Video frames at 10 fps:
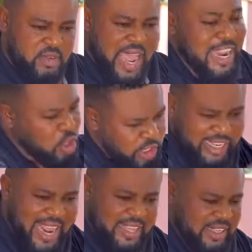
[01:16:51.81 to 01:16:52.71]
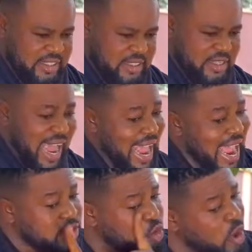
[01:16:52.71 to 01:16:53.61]
I don't like it. I
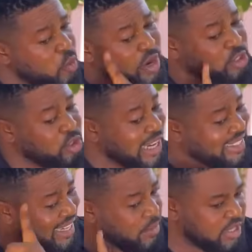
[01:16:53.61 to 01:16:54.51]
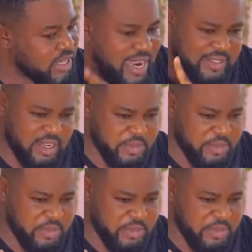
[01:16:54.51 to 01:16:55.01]
asked you one question the other time. You didn't answer